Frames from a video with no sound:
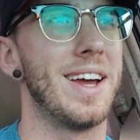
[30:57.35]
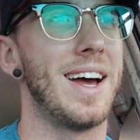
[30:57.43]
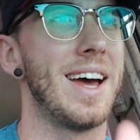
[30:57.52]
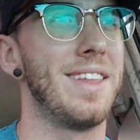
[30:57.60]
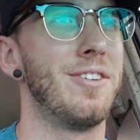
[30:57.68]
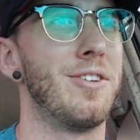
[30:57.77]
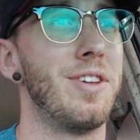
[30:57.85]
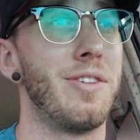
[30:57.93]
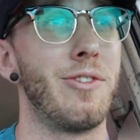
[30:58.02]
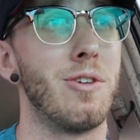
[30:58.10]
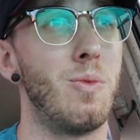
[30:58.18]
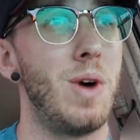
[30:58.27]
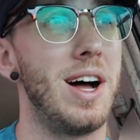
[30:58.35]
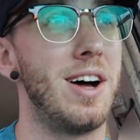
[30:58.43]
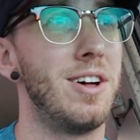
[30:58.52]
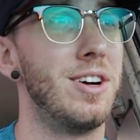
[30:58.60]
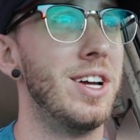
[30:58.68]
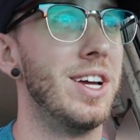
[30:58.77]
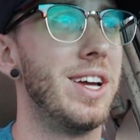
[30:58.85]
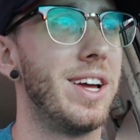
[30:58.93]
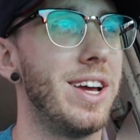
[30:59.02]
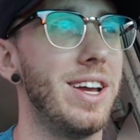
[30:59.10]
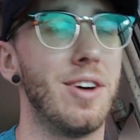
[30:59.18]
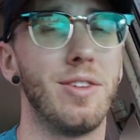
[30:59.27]
I had that on there for a while,
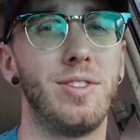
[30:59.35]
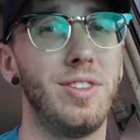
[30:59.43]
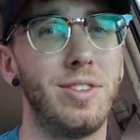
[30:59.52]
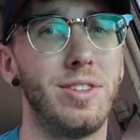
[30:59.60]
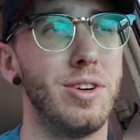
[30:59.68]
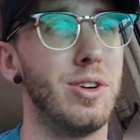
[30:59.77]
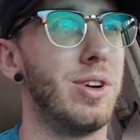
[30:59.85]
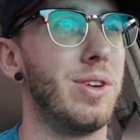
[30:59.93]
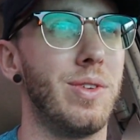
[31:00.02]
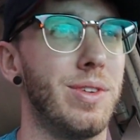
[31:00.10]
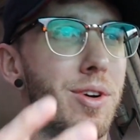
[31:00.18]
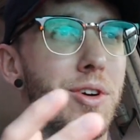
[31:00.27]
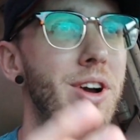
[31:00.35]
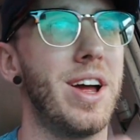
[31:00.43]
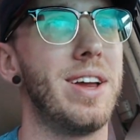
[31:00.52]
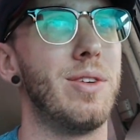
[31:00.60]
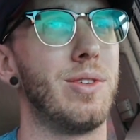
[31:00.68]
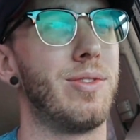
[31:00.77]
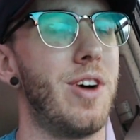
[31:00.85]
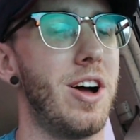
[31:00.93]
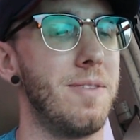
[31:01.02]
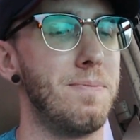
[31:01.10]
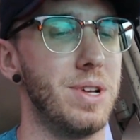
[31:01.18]
and I was used to it, and it was alright, it was fine.